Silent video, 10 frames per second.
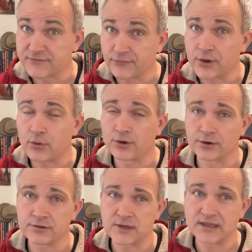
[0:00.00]
free
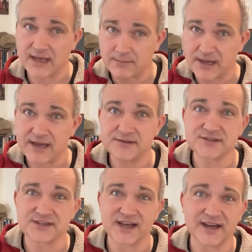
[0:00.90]
order. And that means
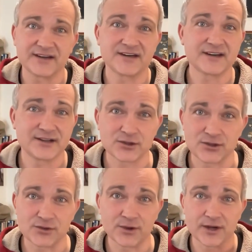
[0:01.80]
that
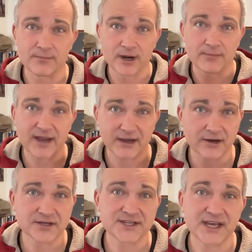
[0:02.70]
you get a money back
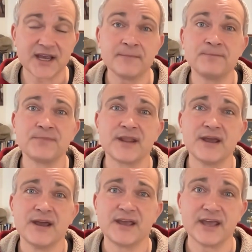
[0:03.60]
guarantee
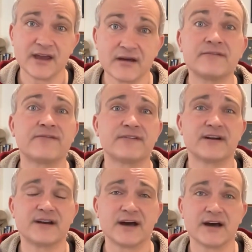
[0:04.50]
if
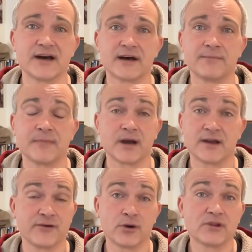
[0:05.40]
um, uh,
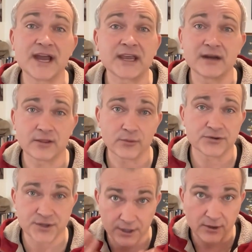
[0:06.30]
if you don't like it, in other words,
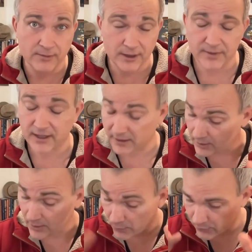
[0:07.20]
you can get your money back.
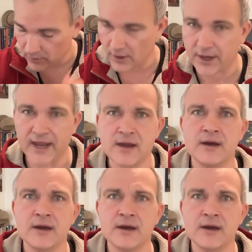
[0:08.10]
Anyway, okay,